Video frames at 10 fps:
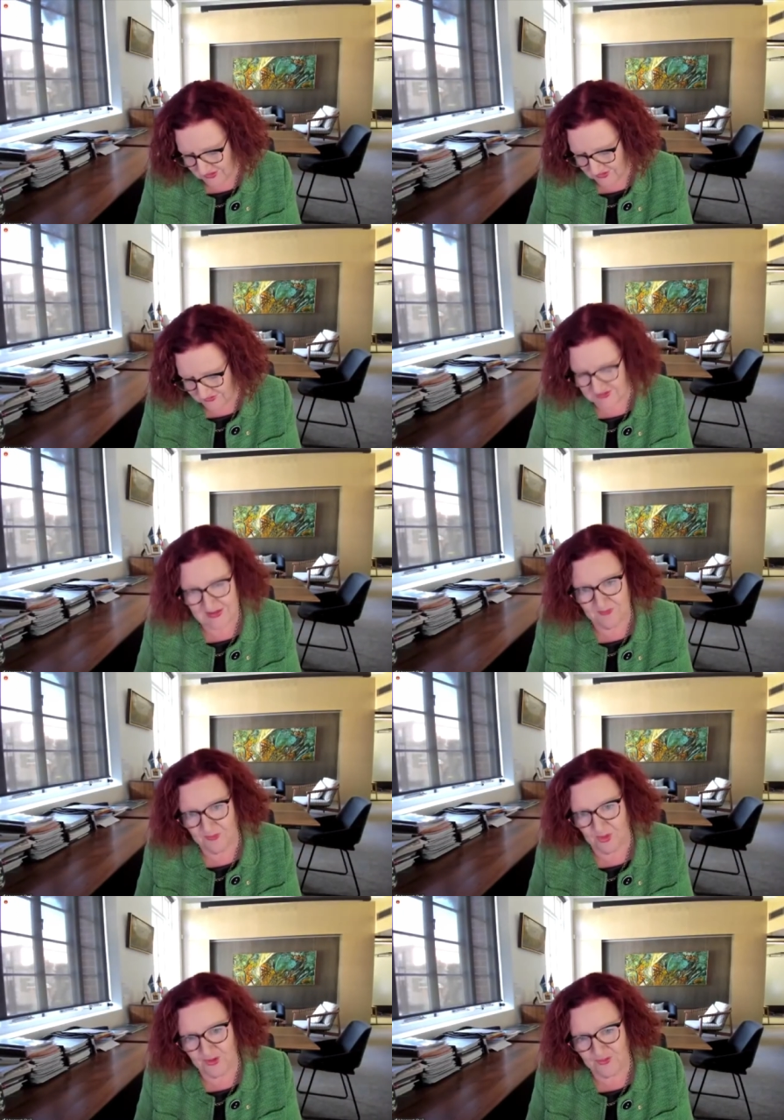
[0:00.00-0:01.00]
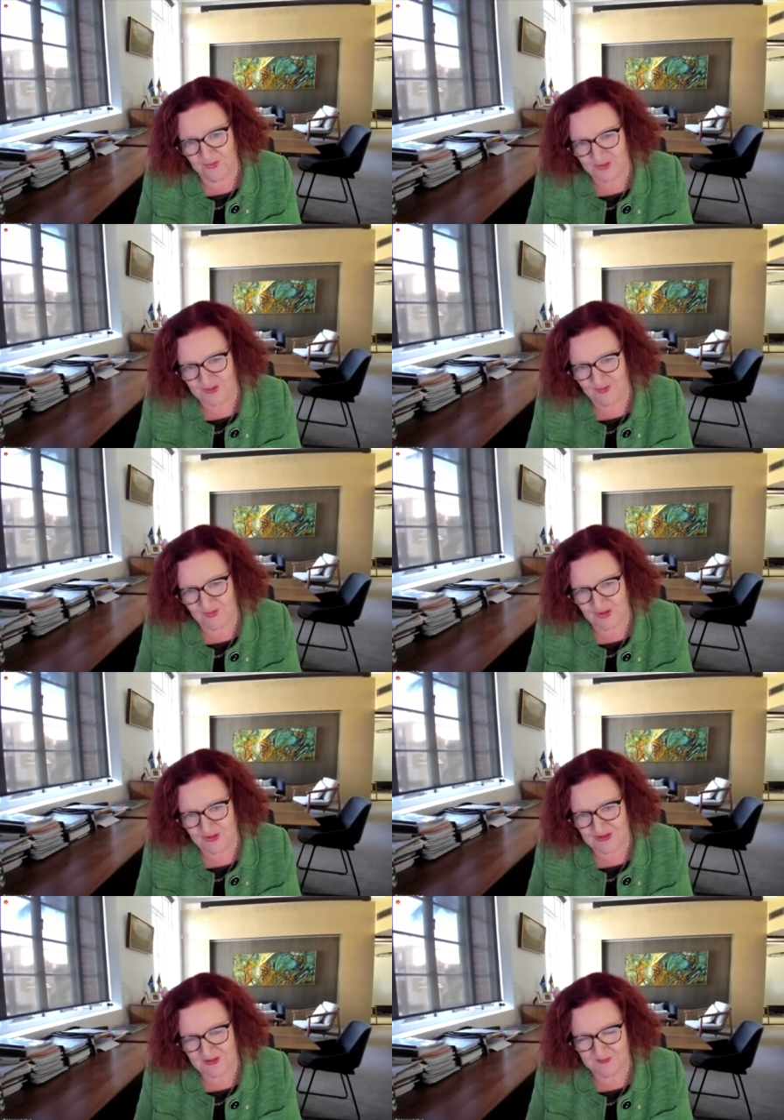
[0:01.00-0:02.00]
our STEM workforce of the
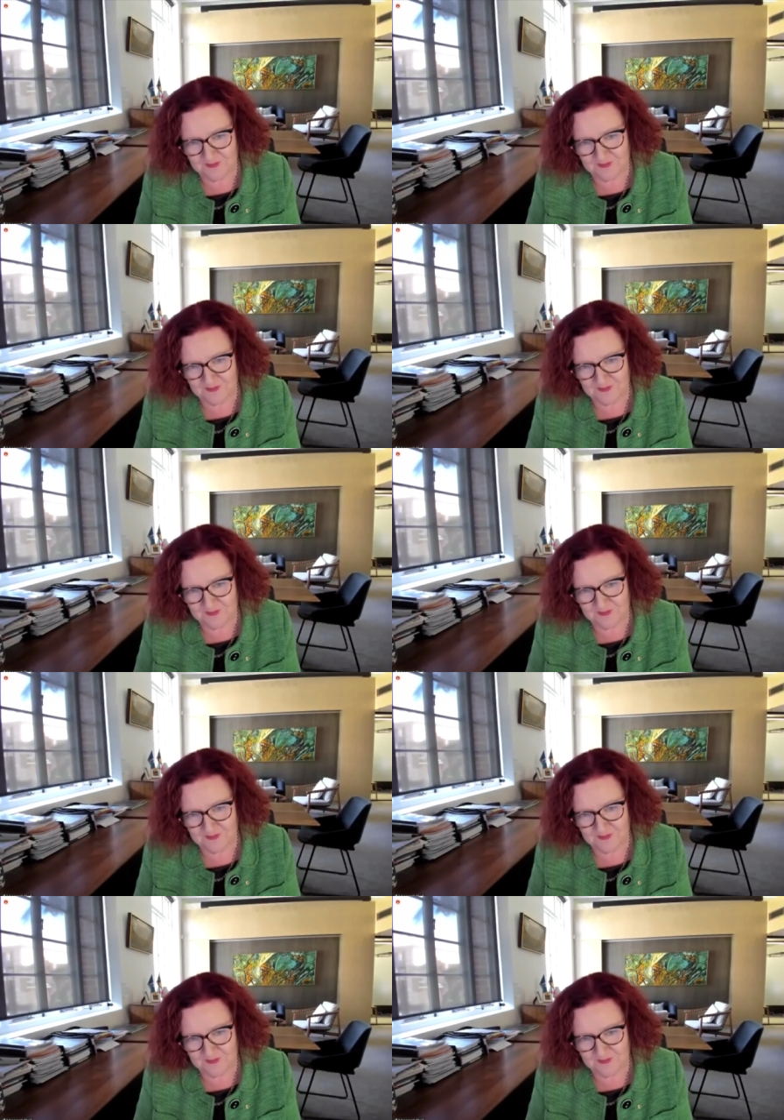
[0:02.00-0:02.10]
future?